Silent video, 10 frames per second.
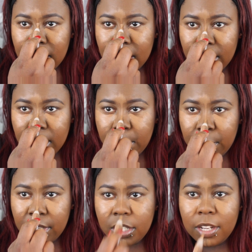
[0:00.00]
down the
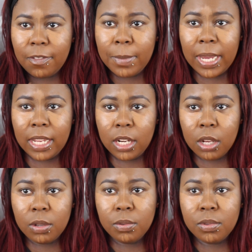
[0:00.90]
bridge of my
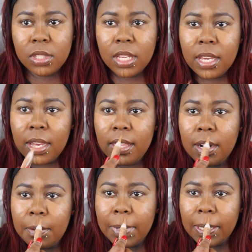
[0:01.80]
nose, and
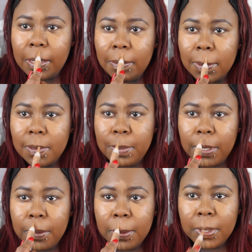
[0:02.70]
then on my cupid's
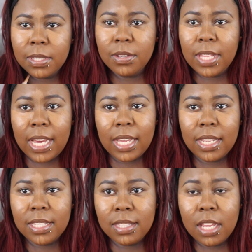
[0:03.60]
bow. So
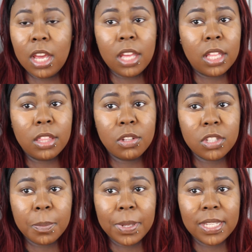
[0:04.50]
those
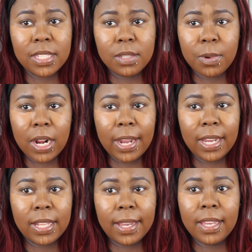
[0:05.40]
are the places where I
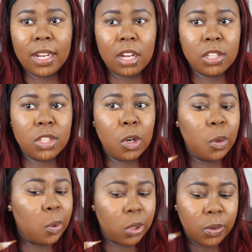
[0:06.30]
highlight. And
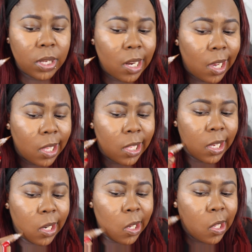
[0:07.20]
also you can
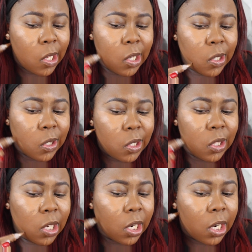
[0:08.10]
highlight
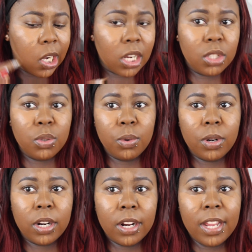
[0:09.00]
underneath your
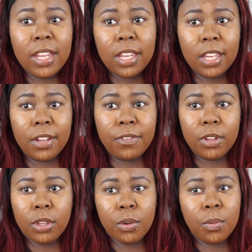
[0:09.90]
contour
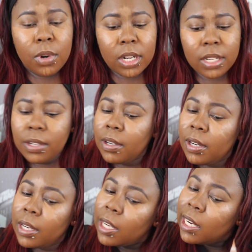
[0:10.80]
if you want
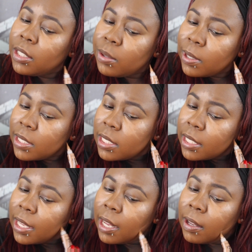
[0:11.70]
your contour to
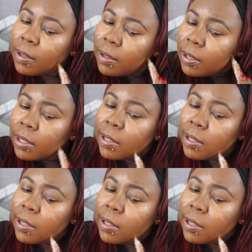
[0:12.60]
stick out